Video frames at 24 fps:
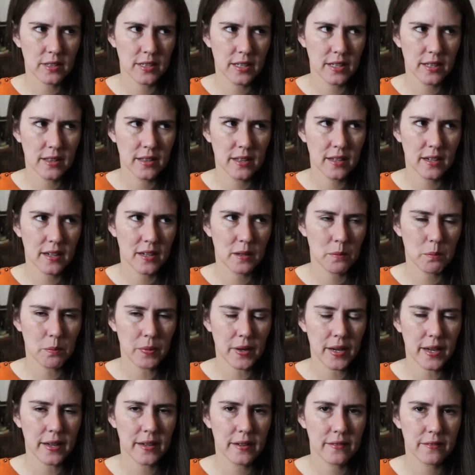in there,
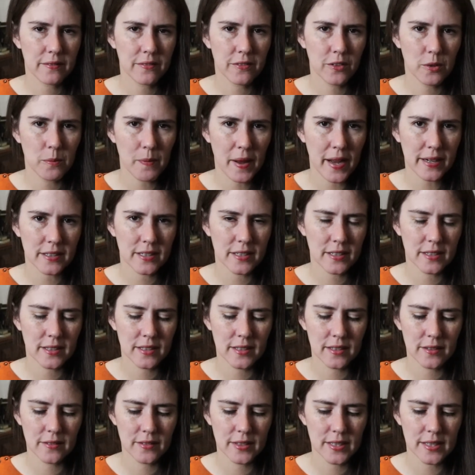but for
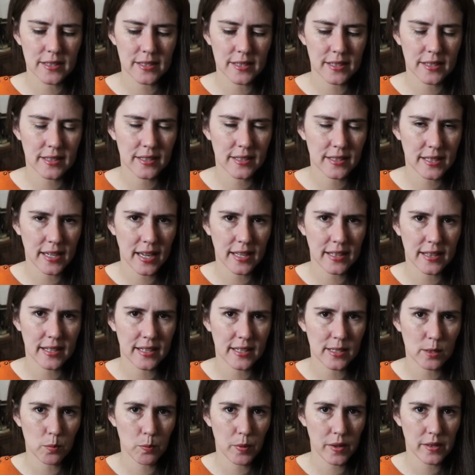bacteria reasons, I think
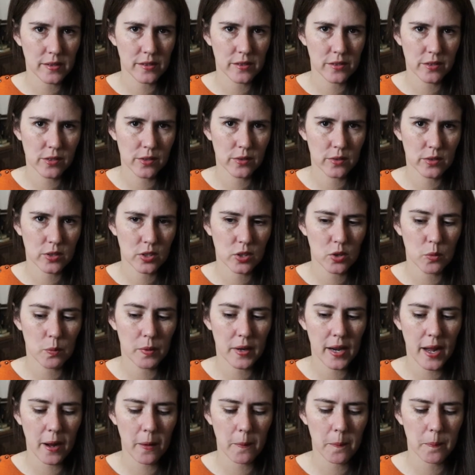it's better to scoop
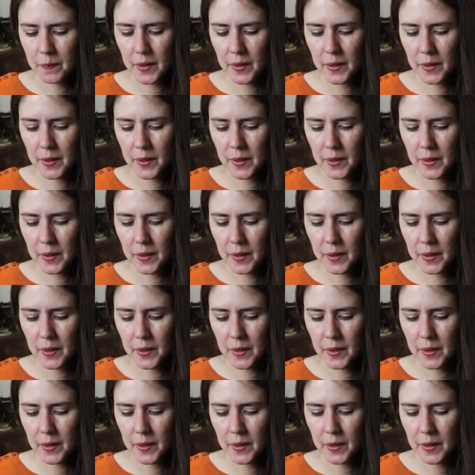it out.